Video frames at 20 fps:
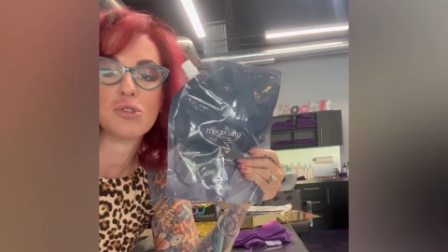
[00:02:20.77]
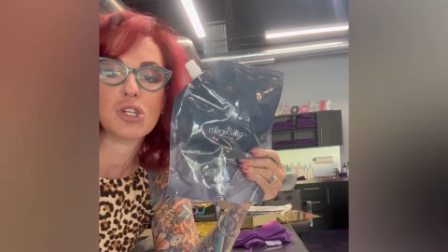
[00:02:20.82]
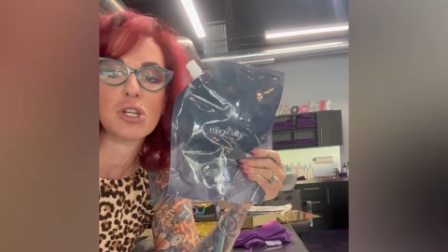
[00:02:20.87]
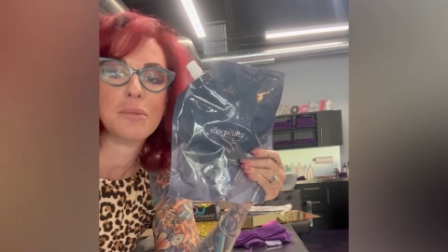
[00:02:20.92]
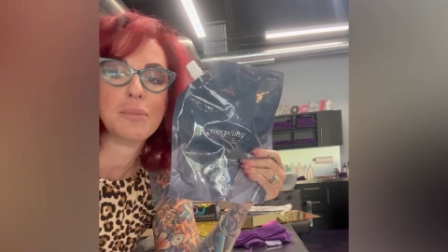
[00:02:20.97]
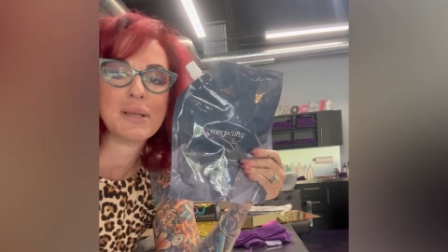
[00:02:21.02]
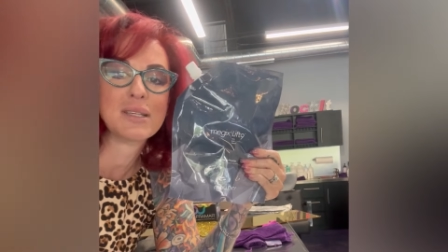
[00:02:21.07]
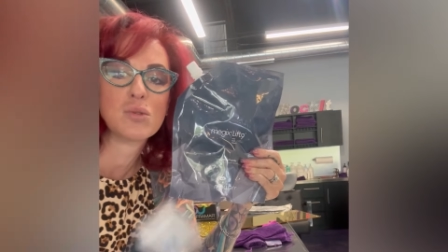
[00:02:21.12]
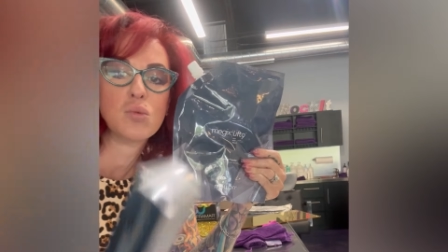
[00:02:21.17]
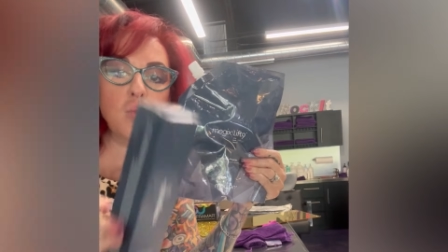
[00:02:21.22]
you're gonna
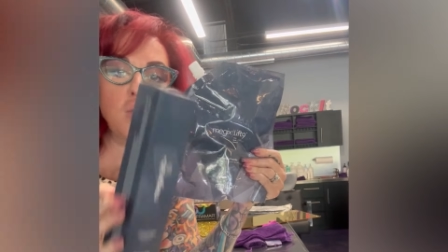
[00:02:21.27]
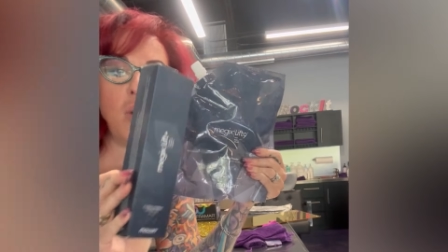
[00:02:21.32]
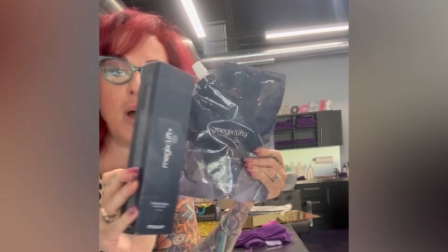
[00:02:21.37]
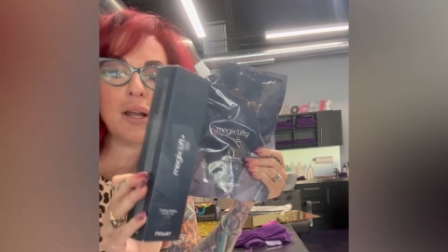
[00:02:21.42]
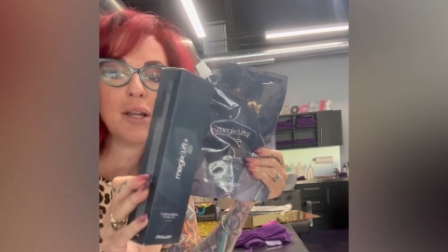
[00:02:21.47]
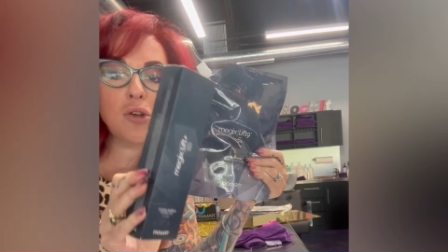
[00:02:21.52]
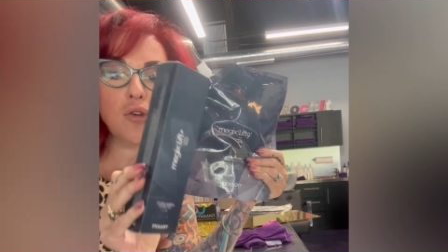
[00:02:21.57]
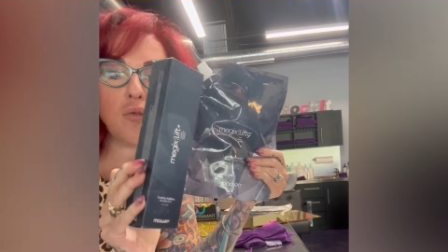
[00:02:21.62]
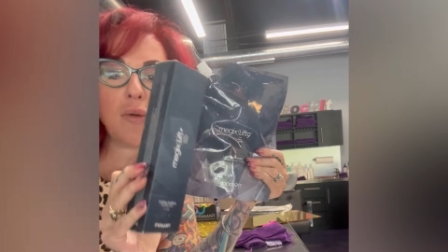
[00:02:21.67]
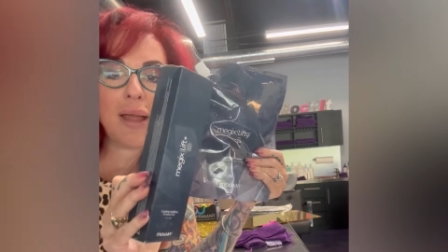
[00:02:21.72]
mix
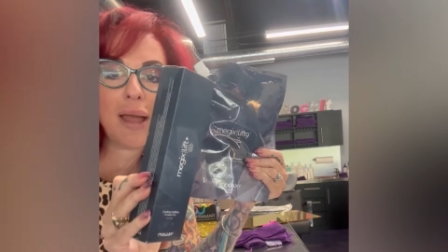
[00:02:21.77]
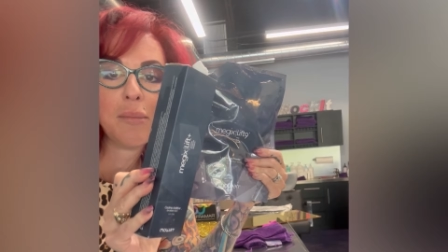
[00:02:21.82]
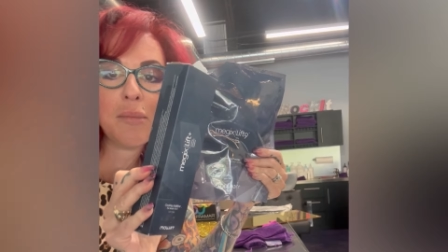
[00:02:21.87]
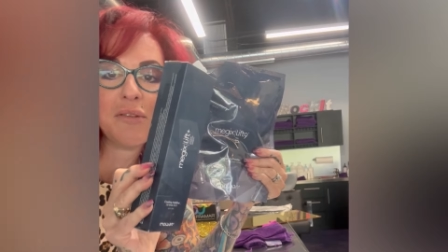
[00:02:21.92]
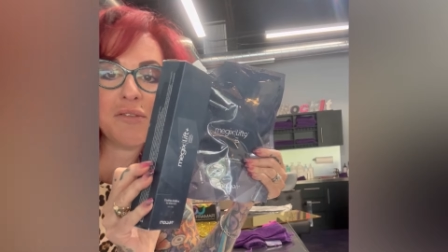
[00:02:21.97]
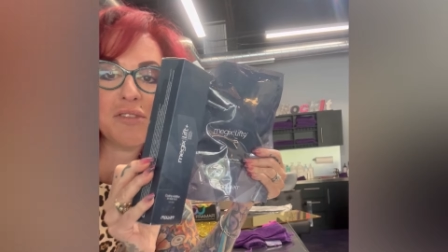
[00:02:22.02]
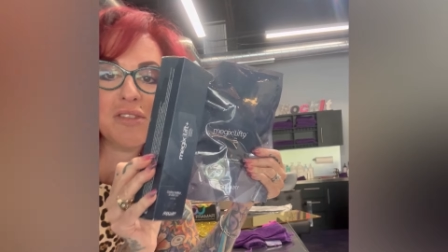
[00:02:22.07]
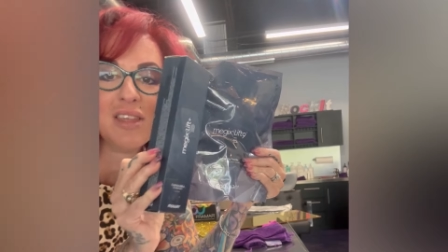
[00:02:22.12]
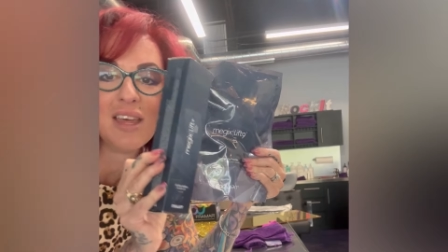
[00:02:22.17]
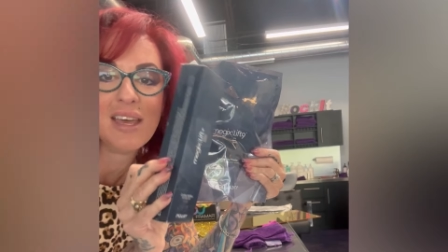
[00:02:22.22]
one gram
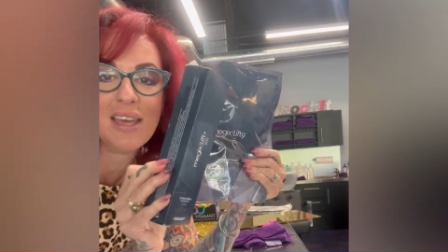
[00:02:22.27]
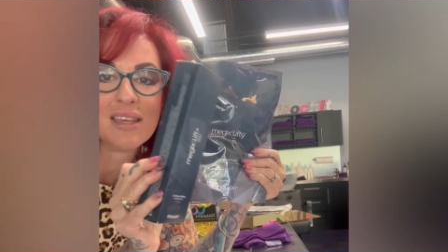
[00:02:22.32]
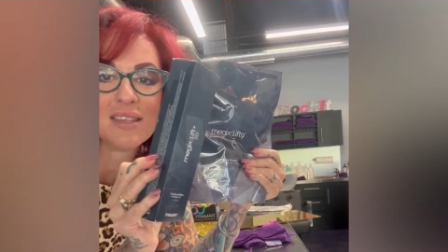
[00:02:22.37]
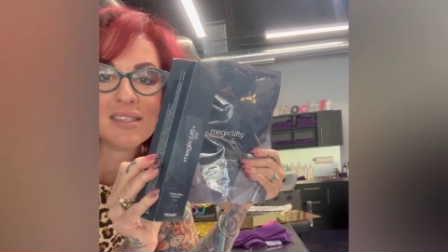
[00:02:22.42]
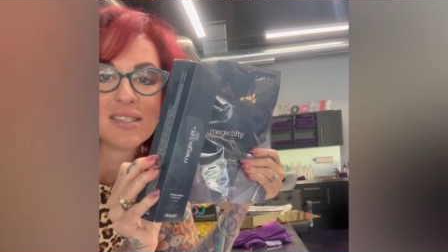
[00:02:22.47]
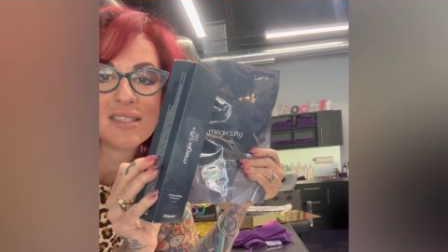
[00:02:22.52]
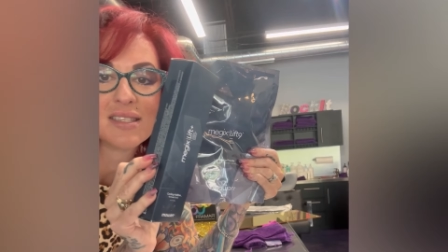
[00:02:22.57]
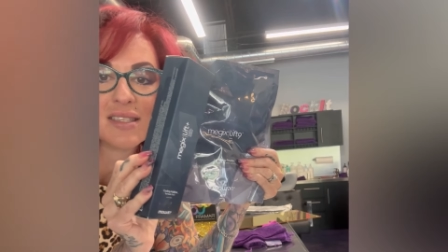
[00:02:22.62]
of this